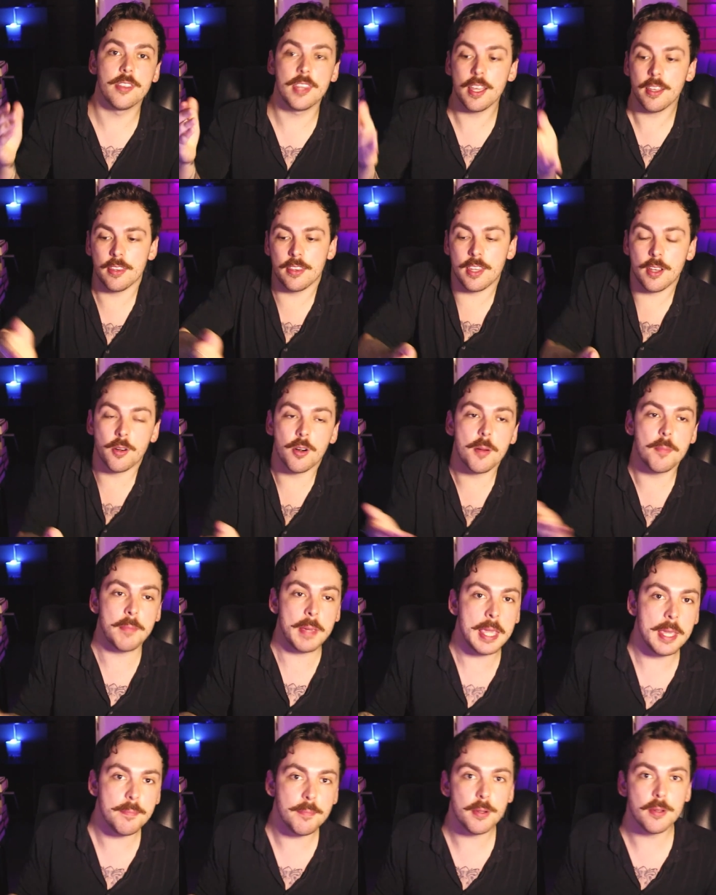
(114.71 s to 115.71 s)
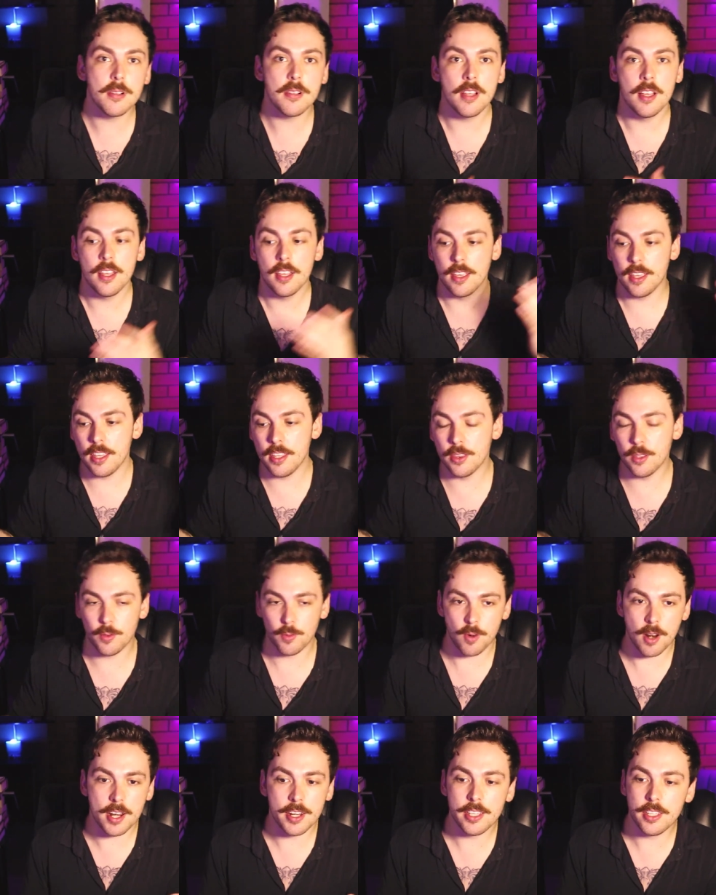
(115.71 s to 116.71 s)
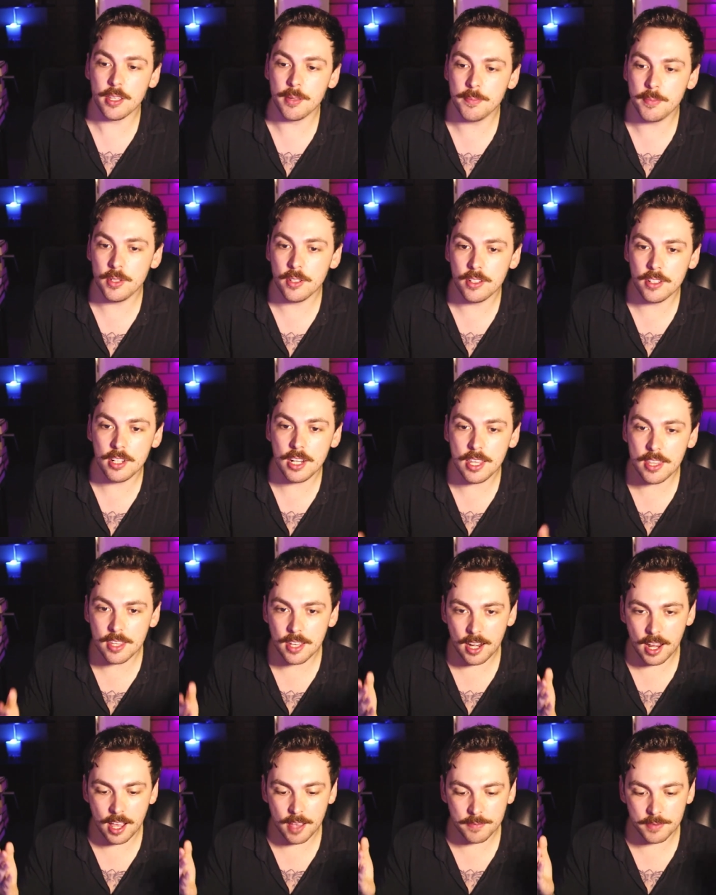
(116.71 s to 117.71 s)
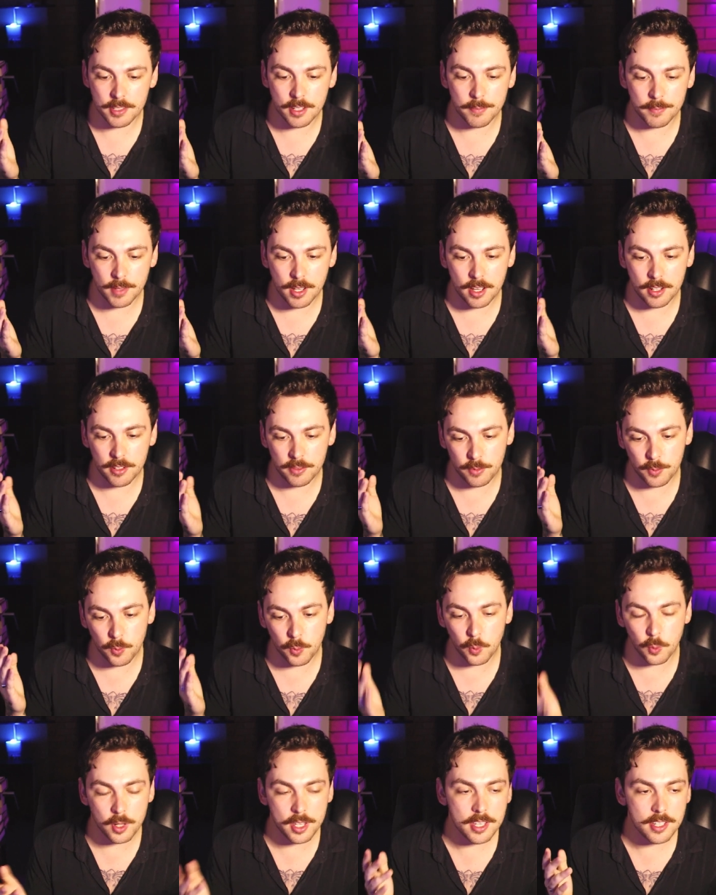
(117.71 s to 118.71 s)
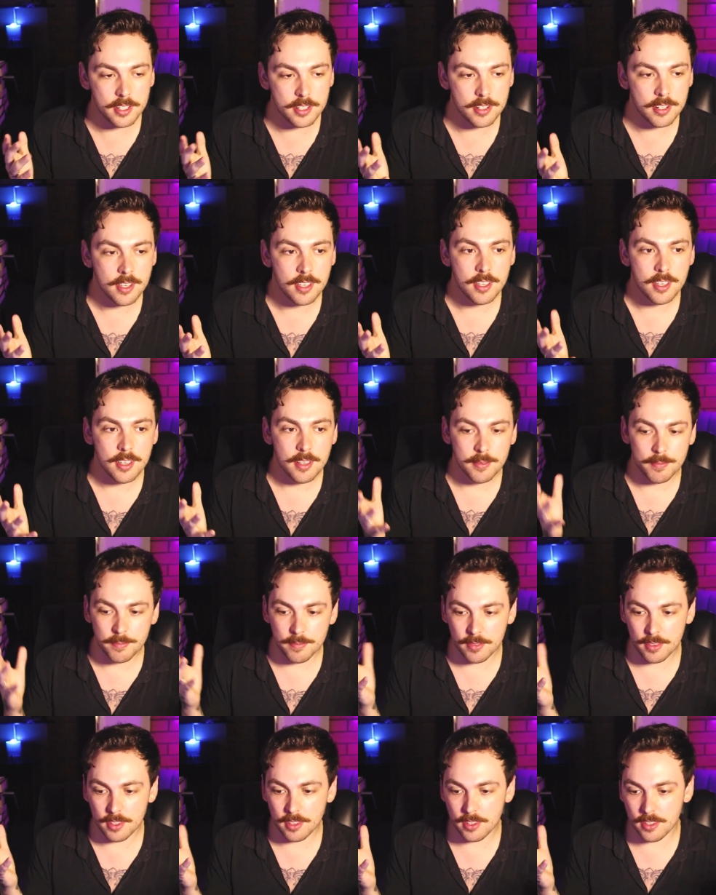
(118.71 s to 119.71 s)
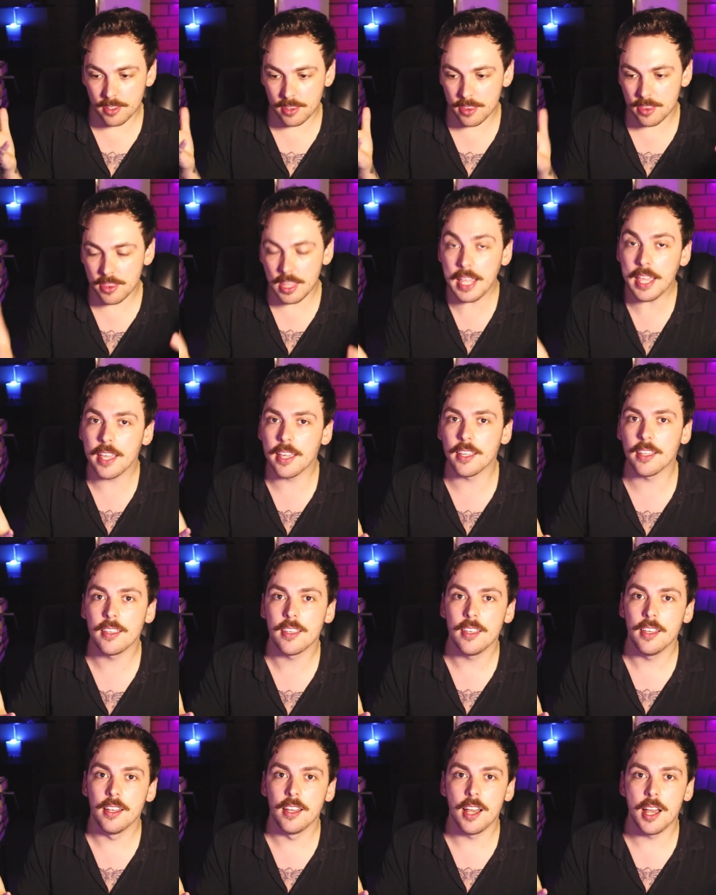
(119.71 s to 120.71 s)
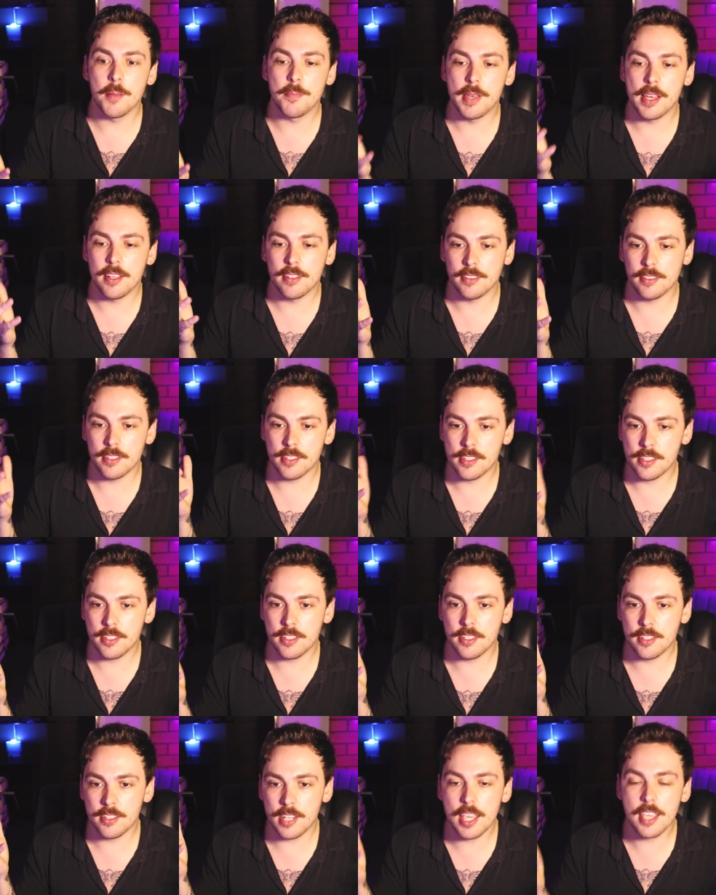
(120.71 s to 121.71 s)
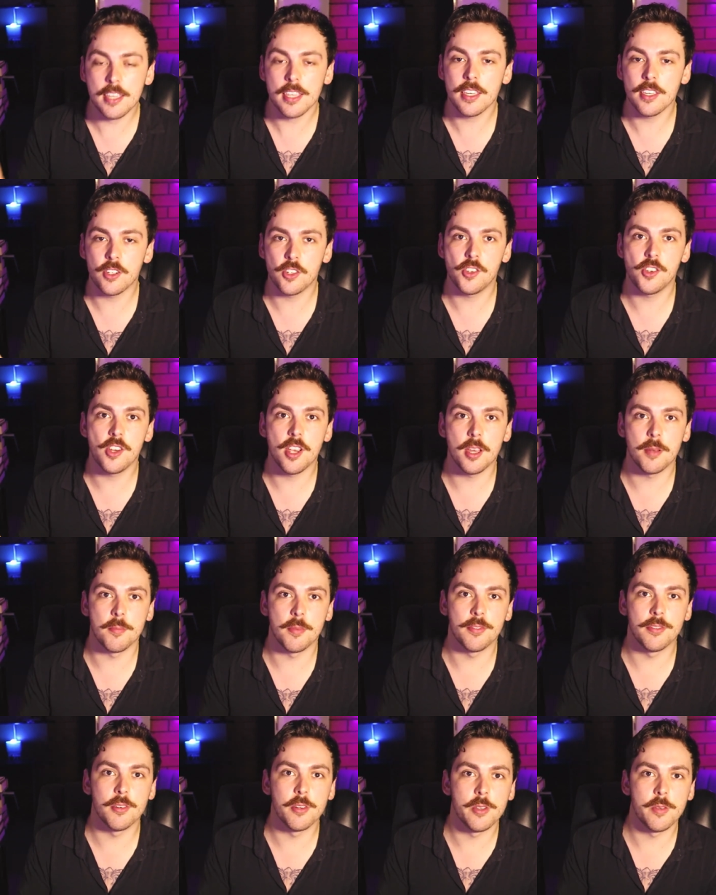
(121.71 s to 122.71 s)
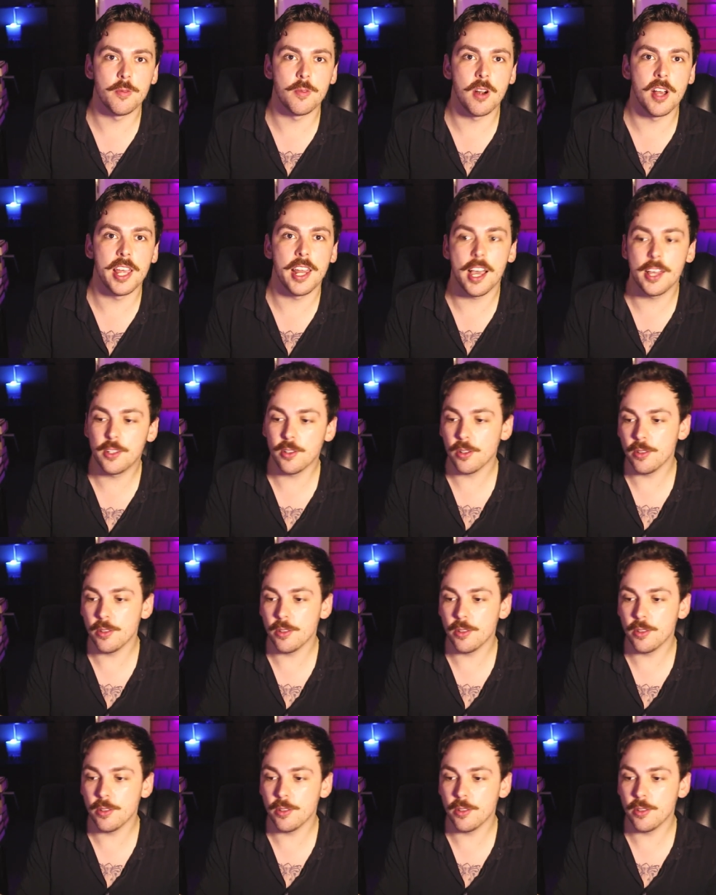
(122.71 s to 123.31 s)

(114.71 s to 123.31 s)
That there are people in the writing community that have some kind of weird thing about taking a shit before you write.